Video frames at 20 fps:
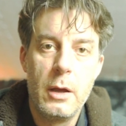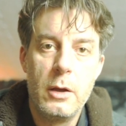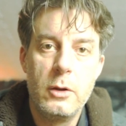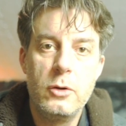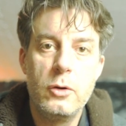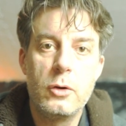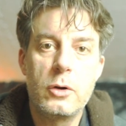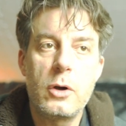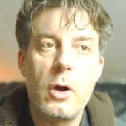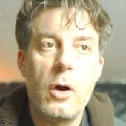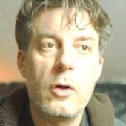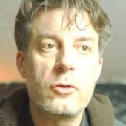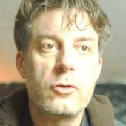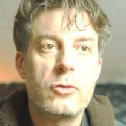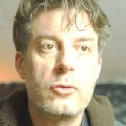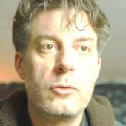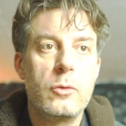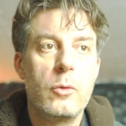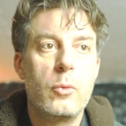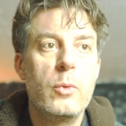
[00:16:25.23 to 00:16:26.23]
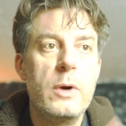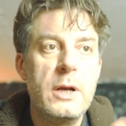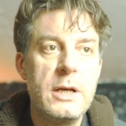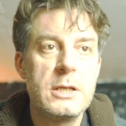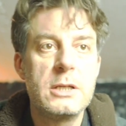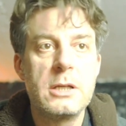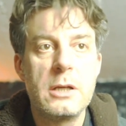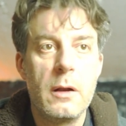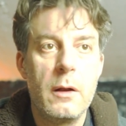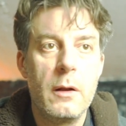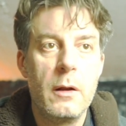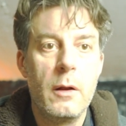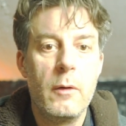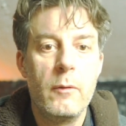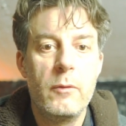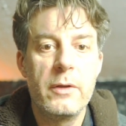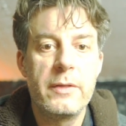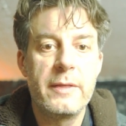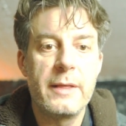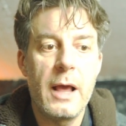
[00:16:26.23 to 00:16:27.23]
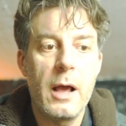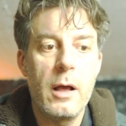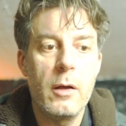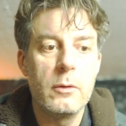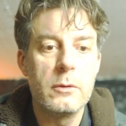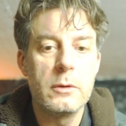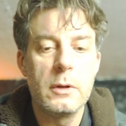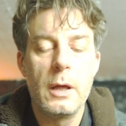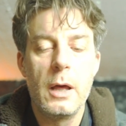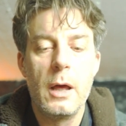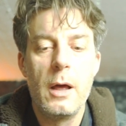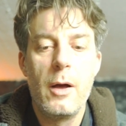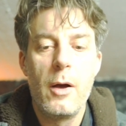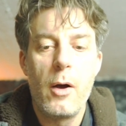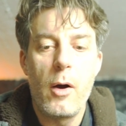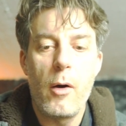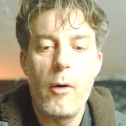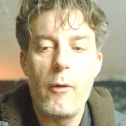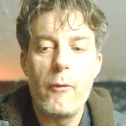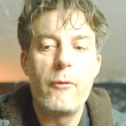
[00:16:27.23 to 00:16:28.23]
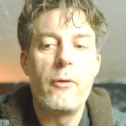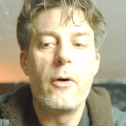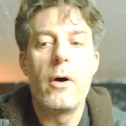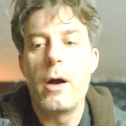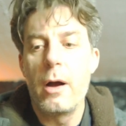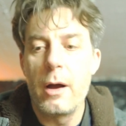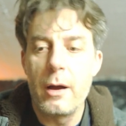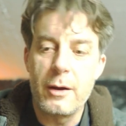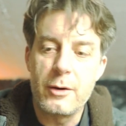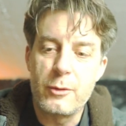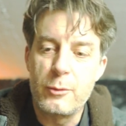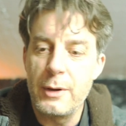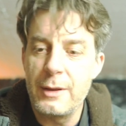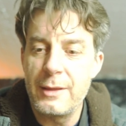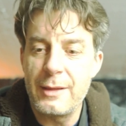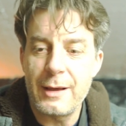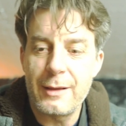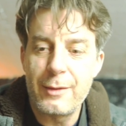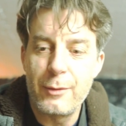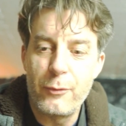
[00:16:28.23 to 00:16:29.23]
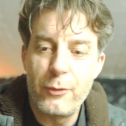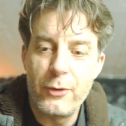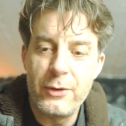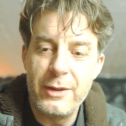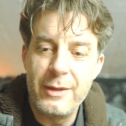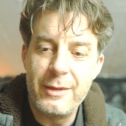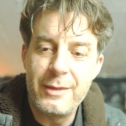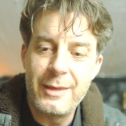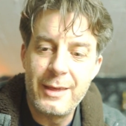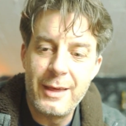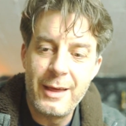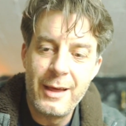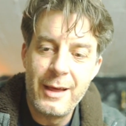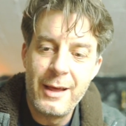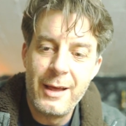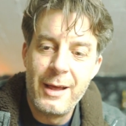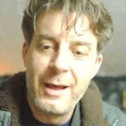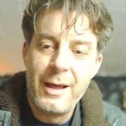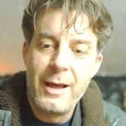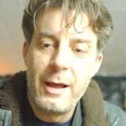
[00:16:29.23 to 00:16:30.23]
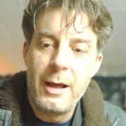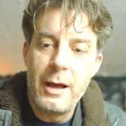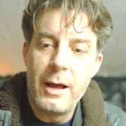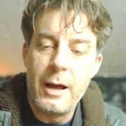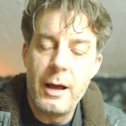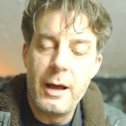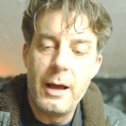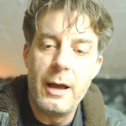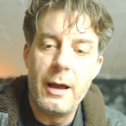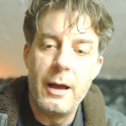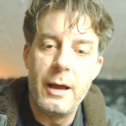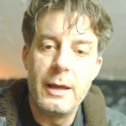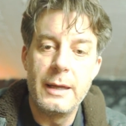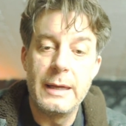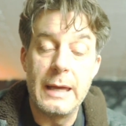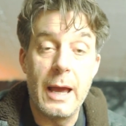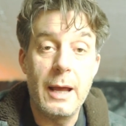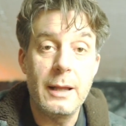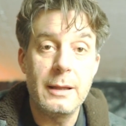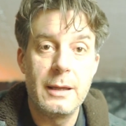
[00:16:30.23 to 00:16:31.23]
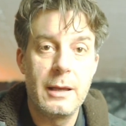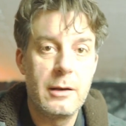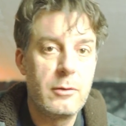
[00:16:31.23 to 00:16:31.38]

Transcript: You can't reach the sound of a great saxophonist yet.